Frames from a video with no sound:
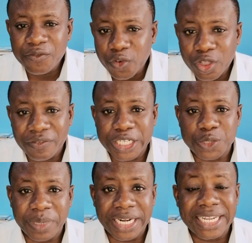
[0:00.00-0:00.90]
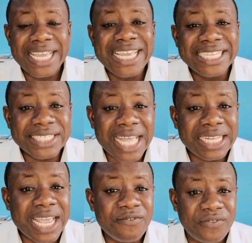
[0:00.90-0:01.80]
the fruit of the Spirit, he
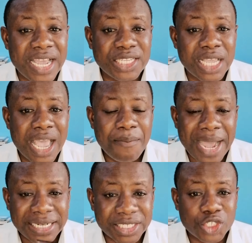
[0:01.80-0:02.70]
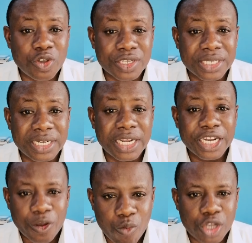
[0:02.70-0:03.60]
started first by
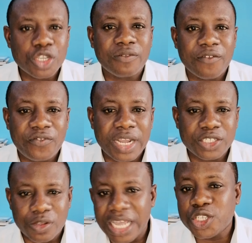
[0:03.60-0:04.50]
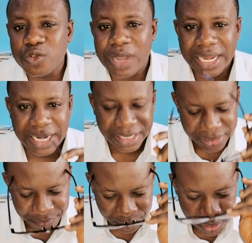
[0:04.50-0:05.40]
discussing the works of the flesh. So let's look at
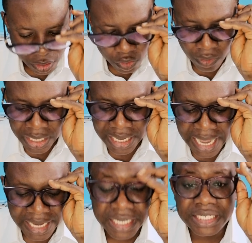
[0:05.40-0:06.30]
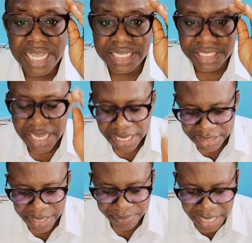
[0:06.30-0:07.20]
that. So in Galatians
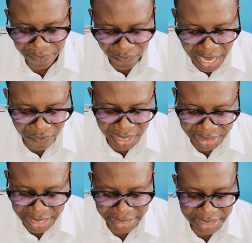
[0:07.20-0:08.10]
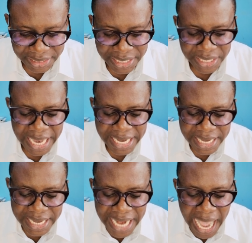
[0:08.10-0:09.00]
chapter 5, verse 19, it says,
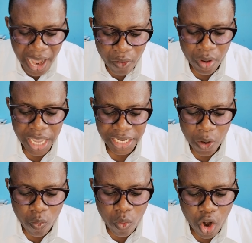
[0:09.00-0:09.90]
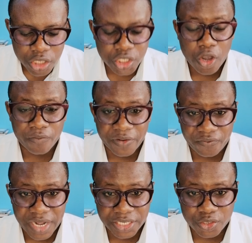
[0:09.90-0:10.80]
now the works of
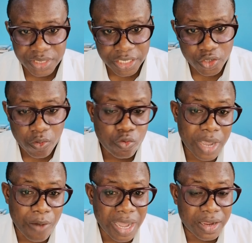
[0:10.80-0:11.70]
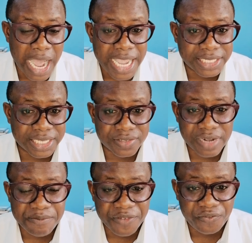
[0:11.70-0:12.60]
the flesh. You see, so look at why I is
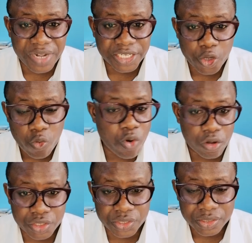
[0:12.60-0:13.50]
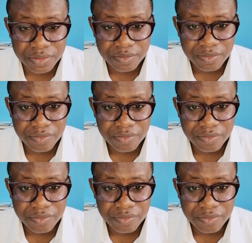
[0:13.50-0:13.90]
describing flesh, works.